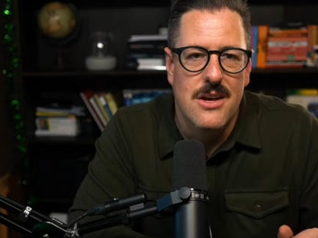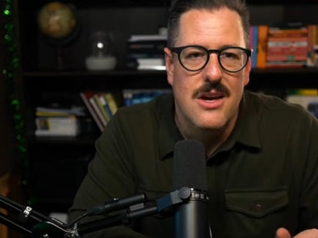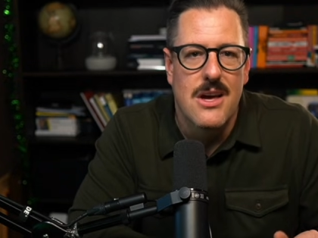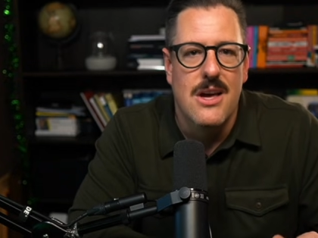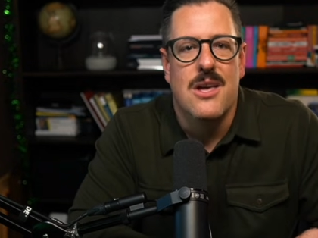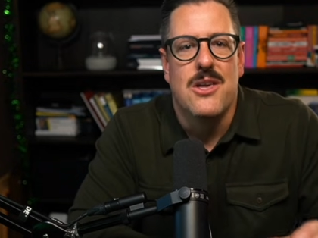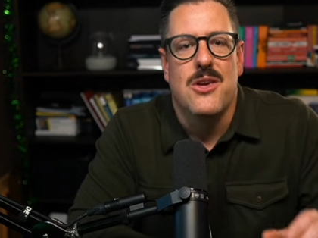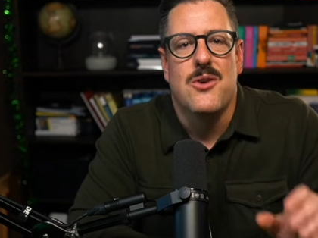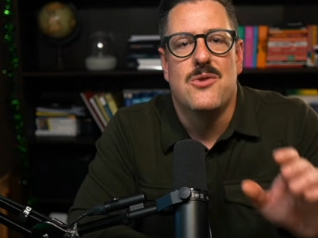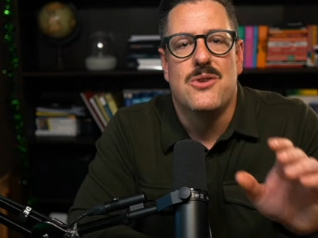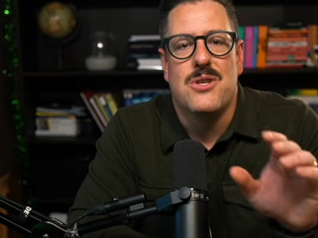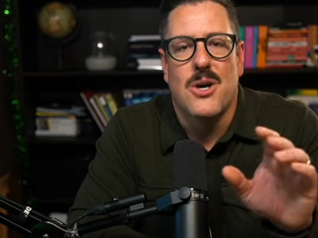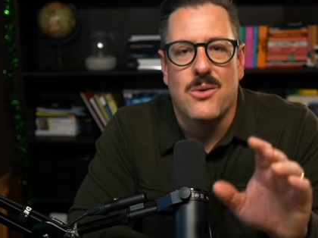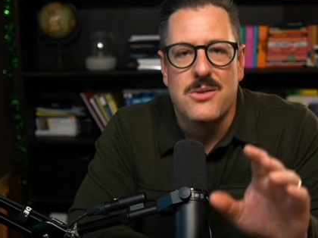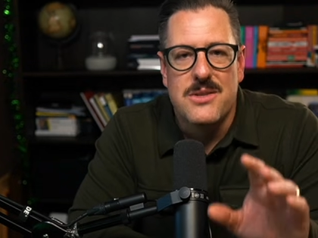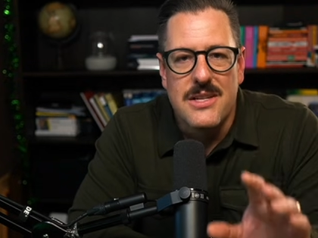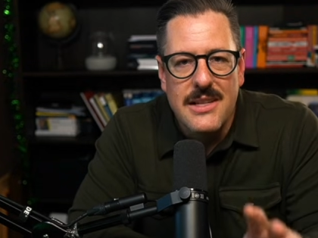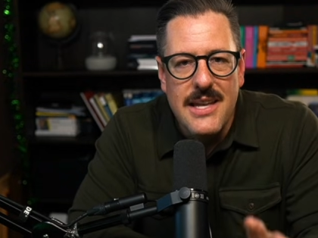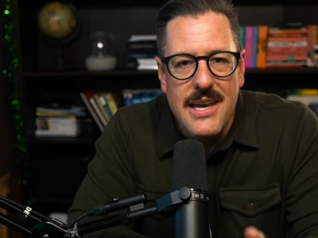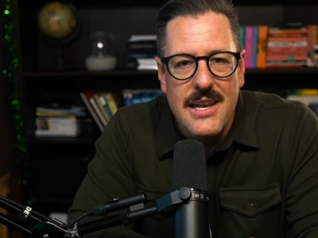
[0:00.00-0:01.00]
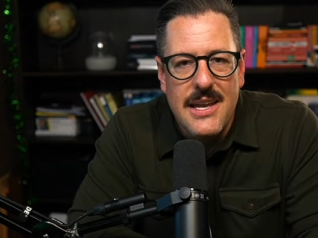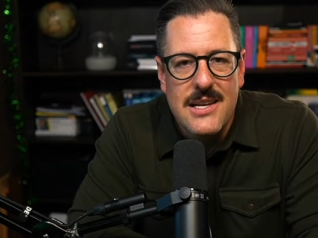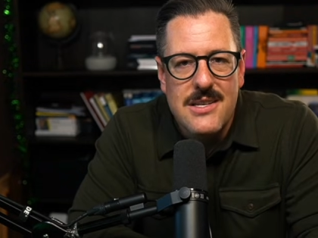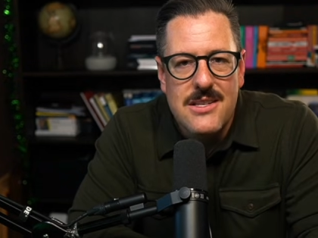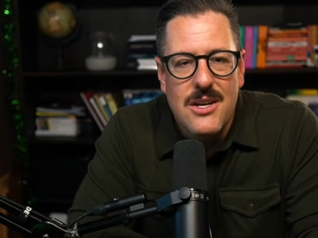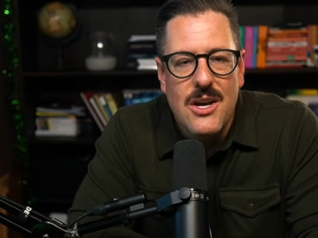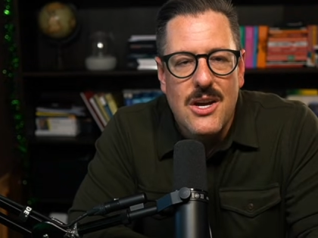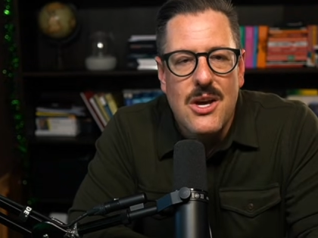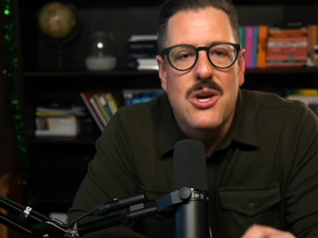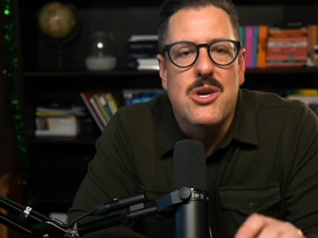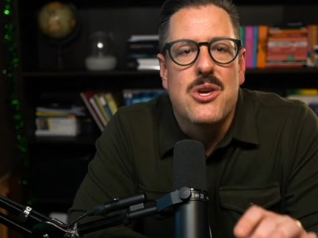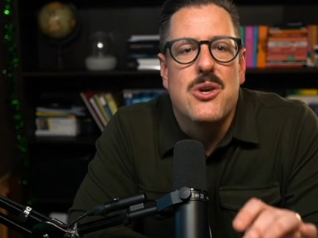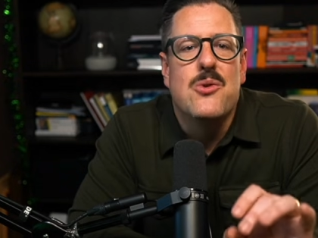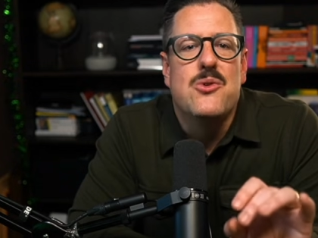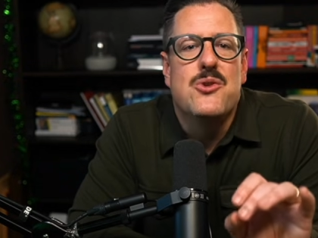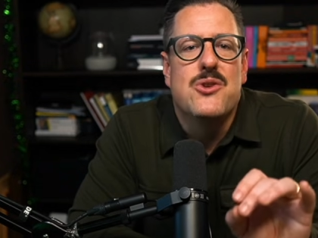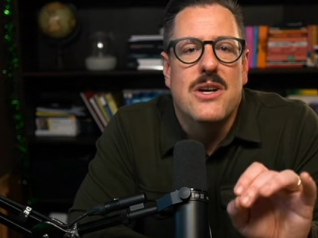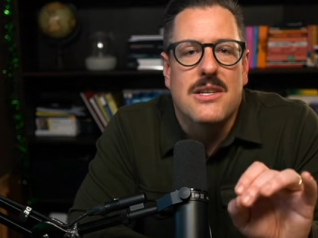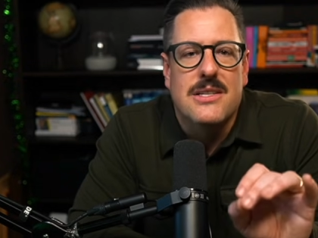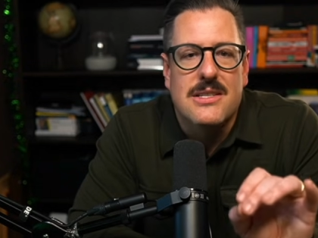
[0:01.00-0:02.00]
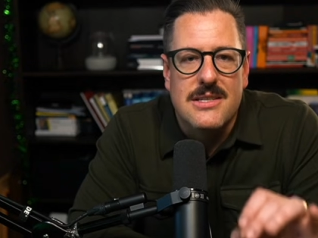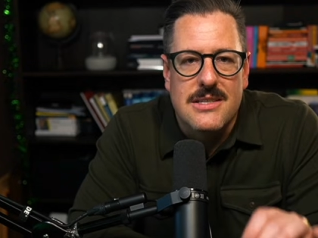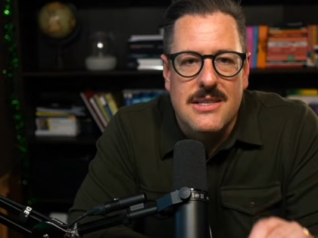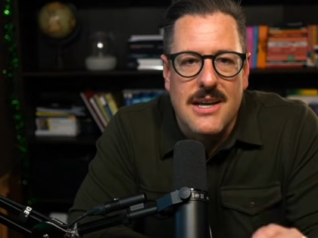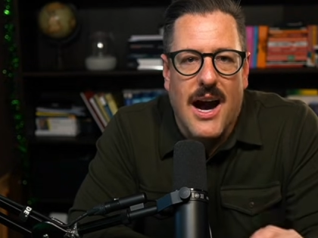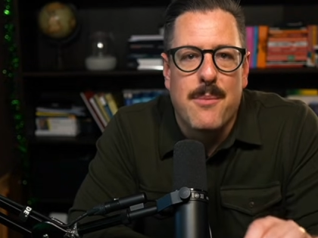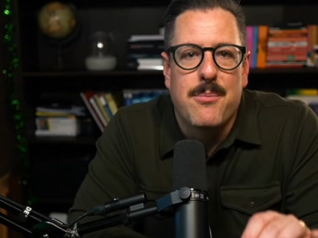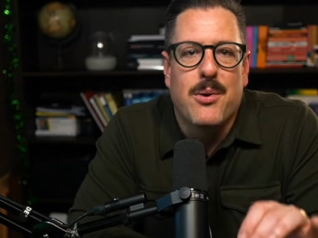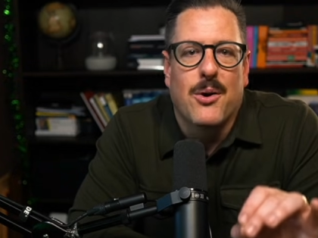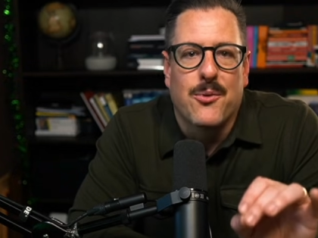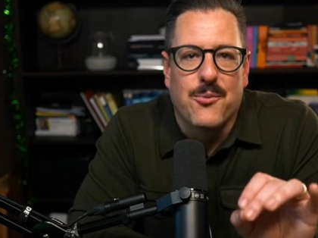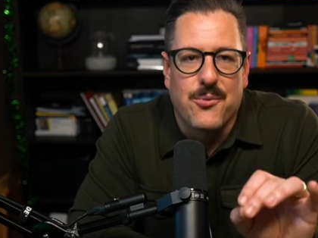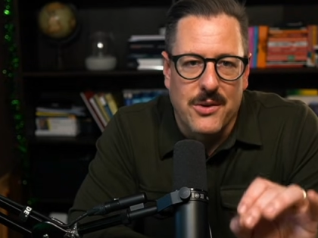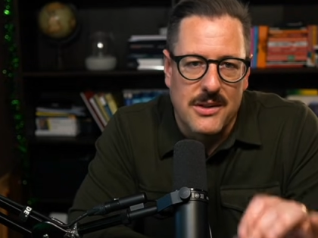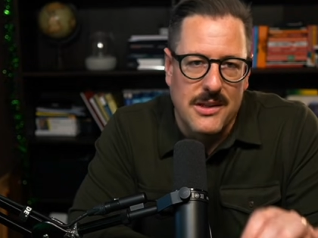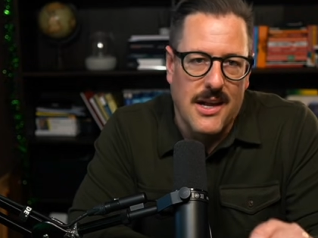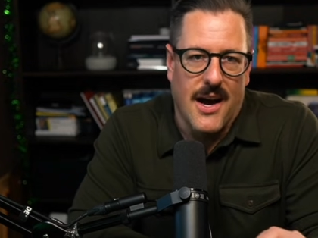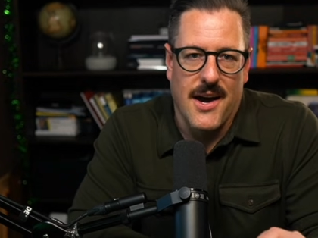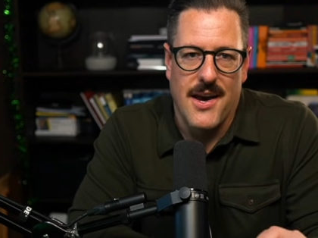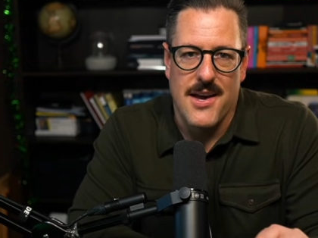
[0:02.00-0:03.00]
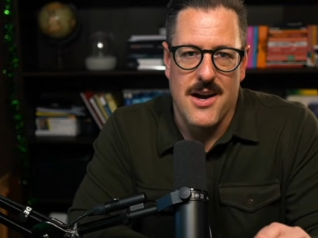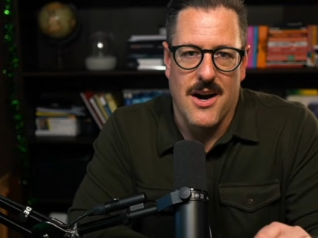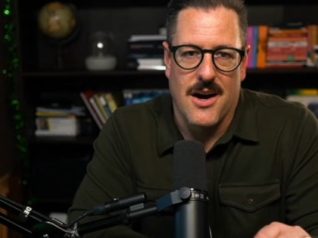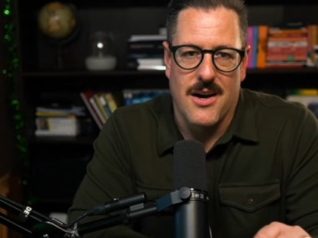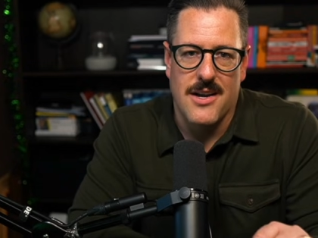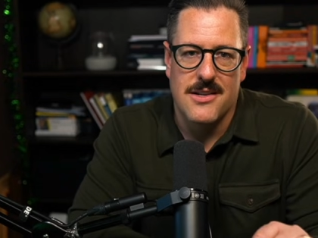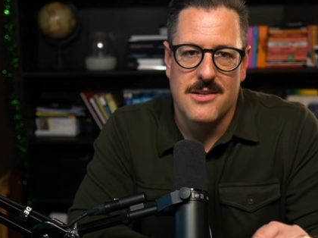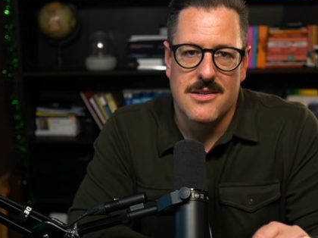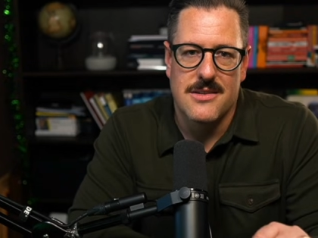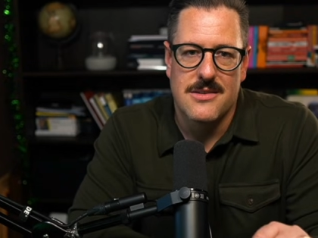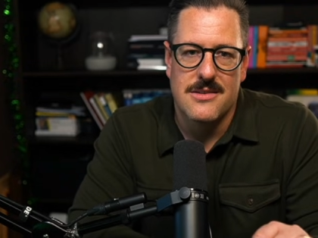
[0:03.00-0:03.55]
You don't delete it, you just stop relying on it.